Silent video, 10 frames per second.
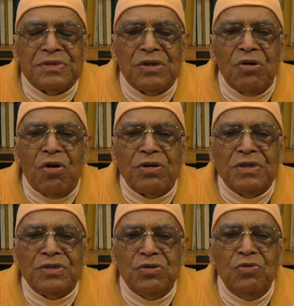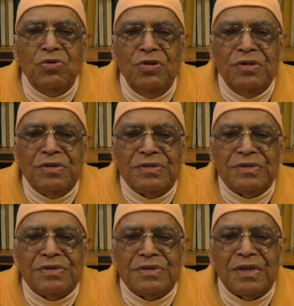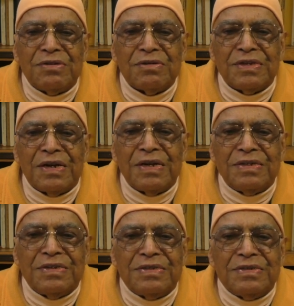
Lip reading: God is good. That was the writing.